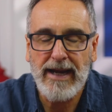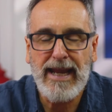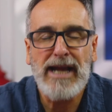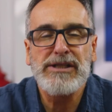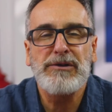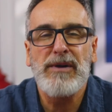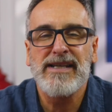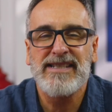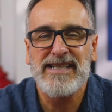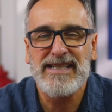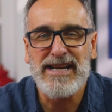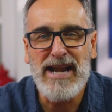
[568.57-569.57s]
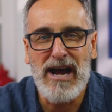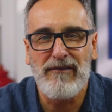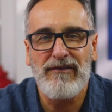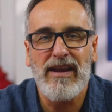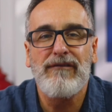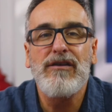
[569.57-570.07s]
can't stress this
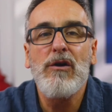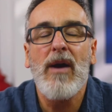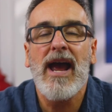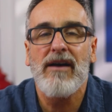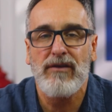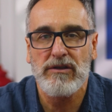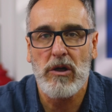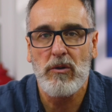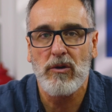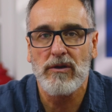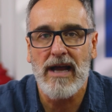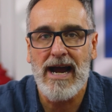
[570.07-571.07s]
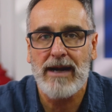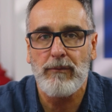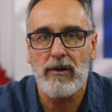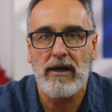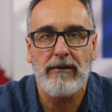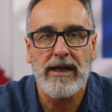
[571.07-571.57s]
enough. If you have a local
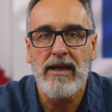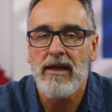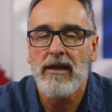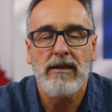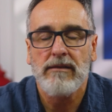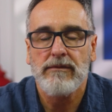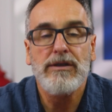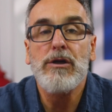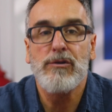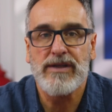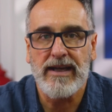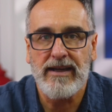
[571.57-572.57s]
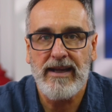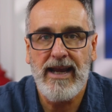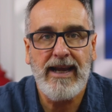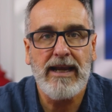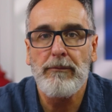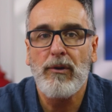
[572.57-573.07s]
library, use it.
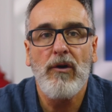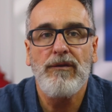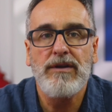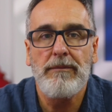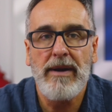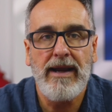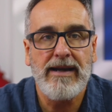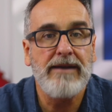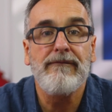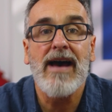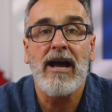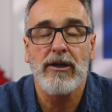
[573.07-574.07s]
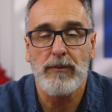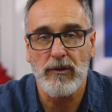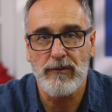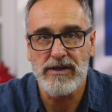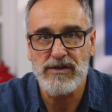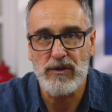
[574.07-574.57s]
It can prove to be an
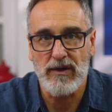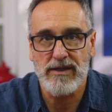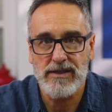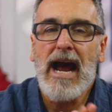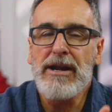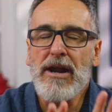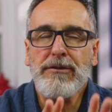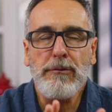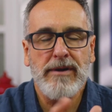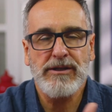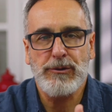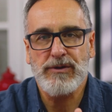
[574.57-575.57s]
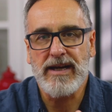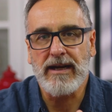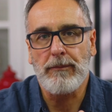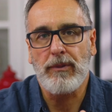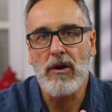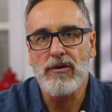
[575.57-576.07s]
invaluable resource. Another interesting
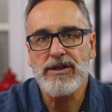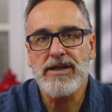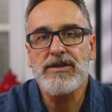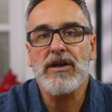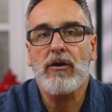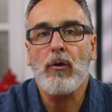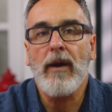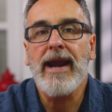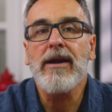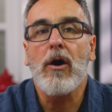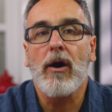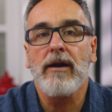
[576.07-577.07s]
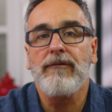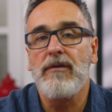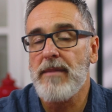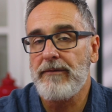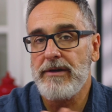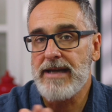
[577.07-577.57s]
approach is to create art
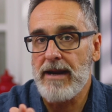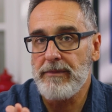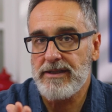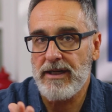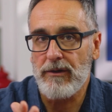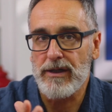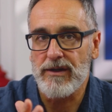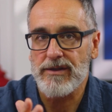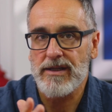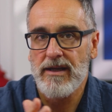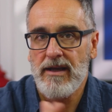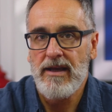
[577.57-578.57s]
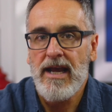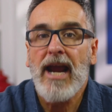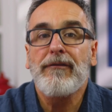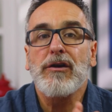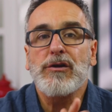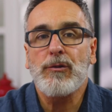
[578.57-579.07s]
from everyday materials.
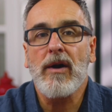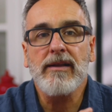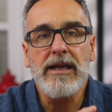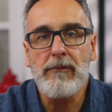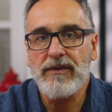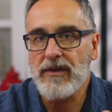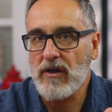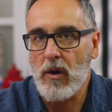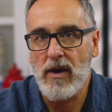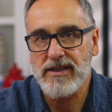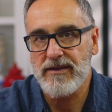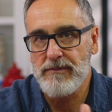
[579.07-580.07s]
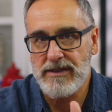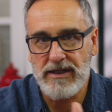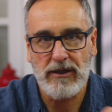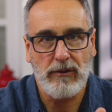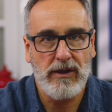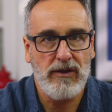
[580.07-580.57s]
If you're struggling with the cost of
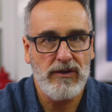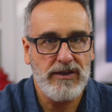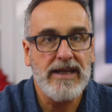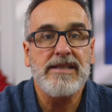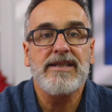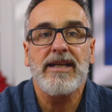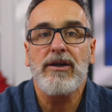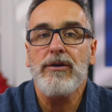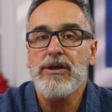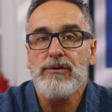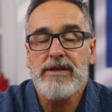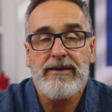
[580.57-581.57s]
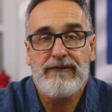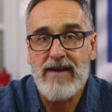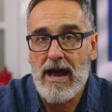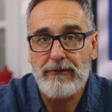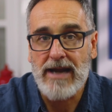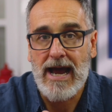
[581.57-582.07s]
materials, consider using
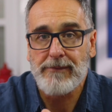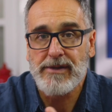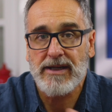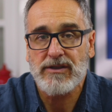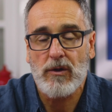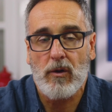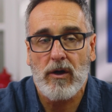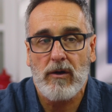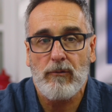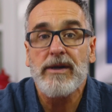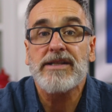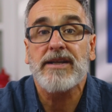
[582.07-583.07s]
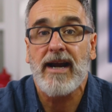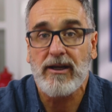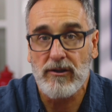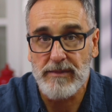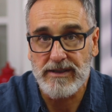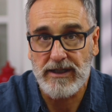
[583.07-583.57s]
found objects or
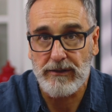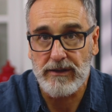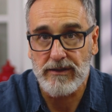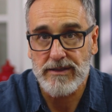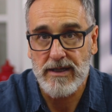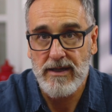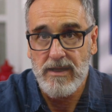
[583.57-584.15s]
recycled materials.